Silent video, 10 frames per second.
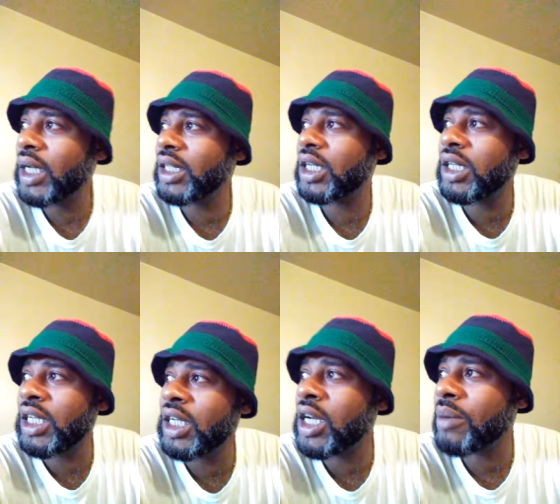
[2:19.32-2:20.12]
in
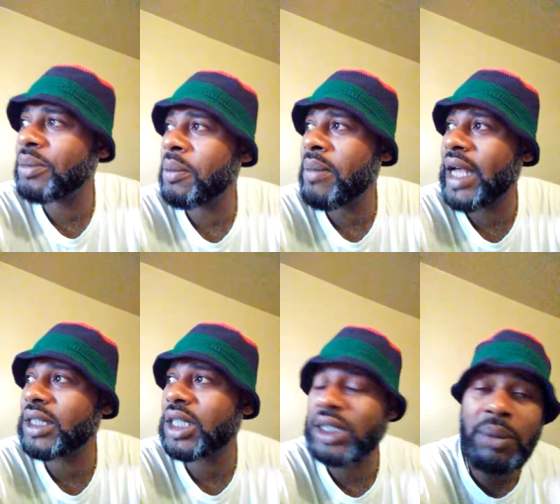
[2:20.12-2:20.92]
cleaning up the
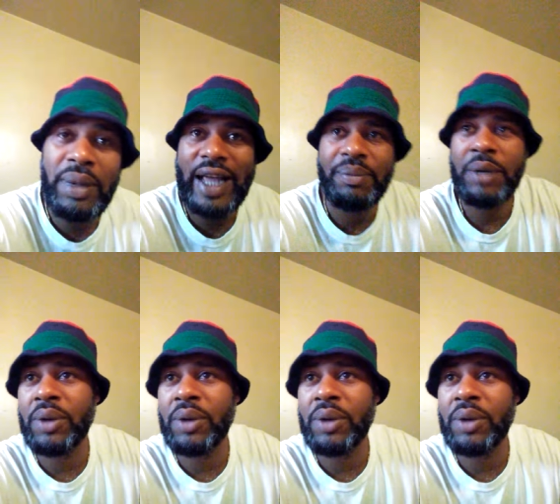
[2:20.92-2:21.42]
mess because the black